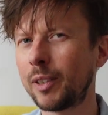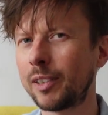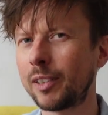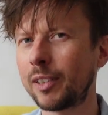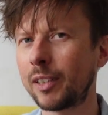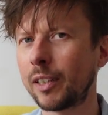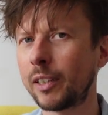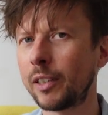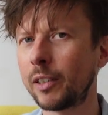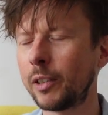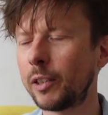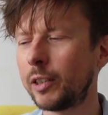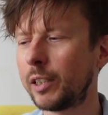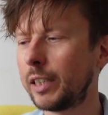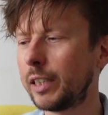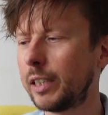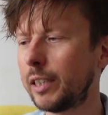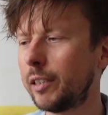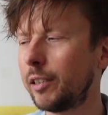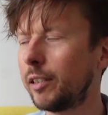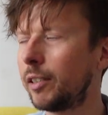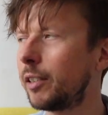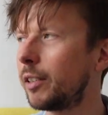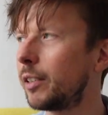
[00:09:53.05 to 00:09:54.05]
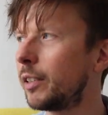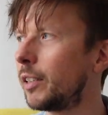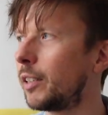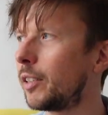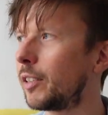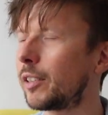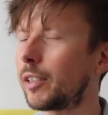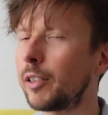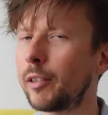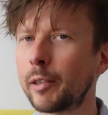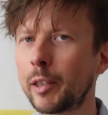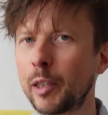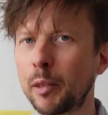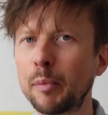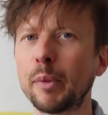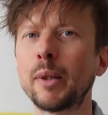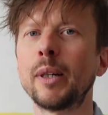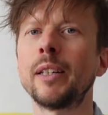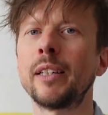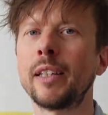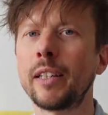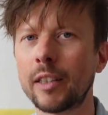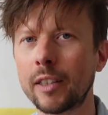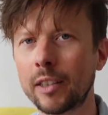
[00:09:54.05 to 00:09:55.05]
sun hoodies. So I'm going to buy
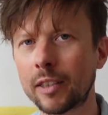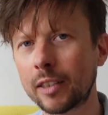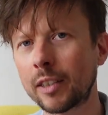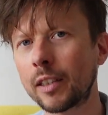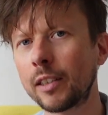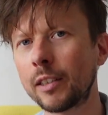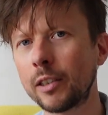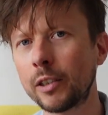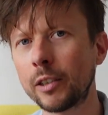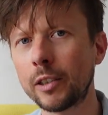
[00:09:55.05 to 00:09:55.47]
another sun